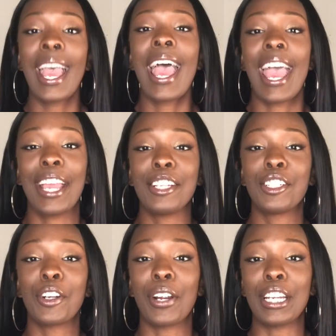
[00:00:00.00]
Hey, it's your
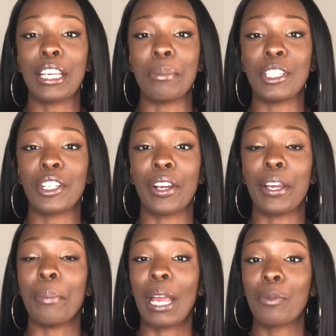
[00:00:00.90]
girl India Michelle here,
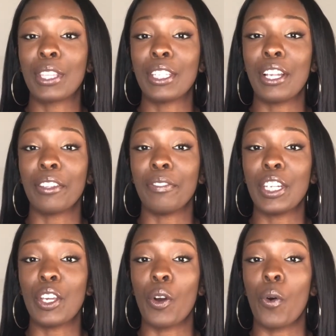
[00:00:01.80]
back with another
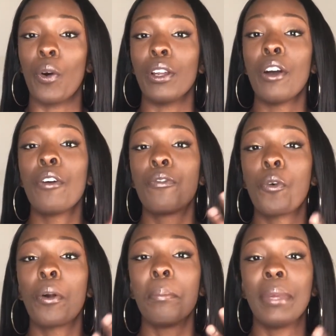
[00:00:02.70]
video on four
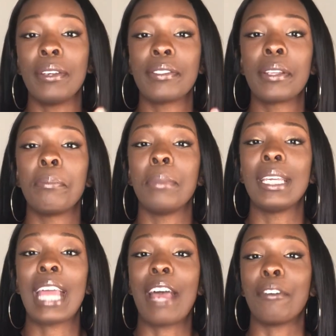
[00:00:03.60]
myths men
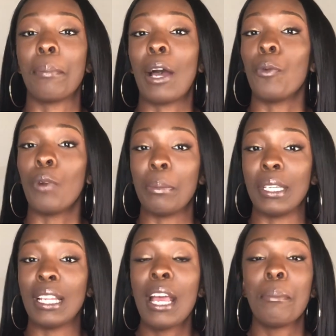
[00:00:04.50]
have about women.
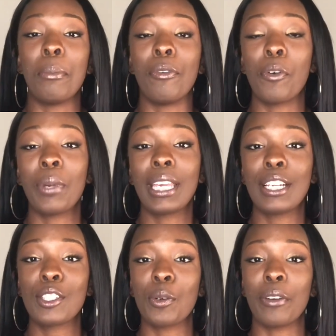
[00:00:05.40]
But before we get
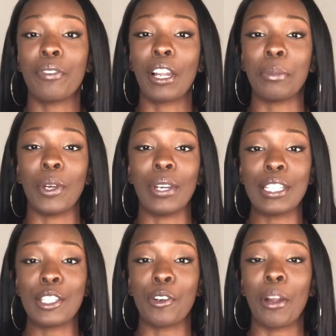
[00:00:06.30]
into it, follow me on
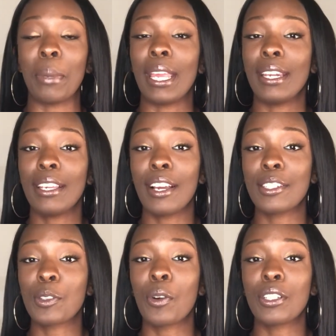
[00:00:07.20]
Instagram at India
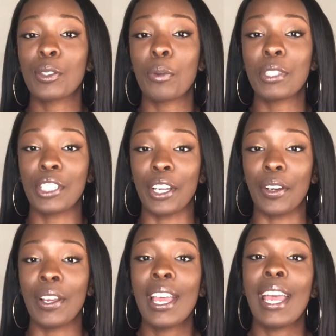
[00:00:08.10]
underscore underscore Michelle
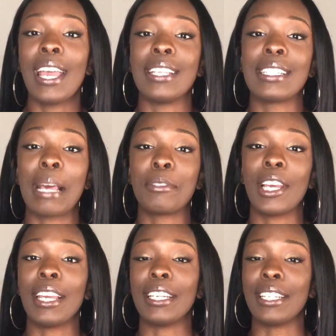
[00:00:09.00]
and Snapchat
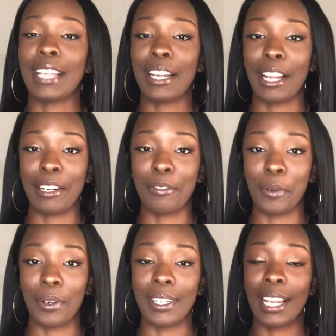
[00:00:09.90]
India.94.
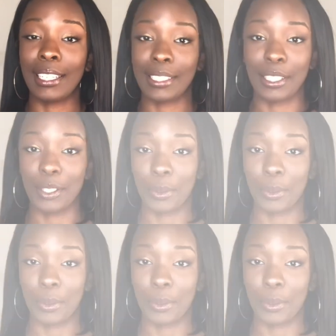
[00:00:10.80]
Now let's get to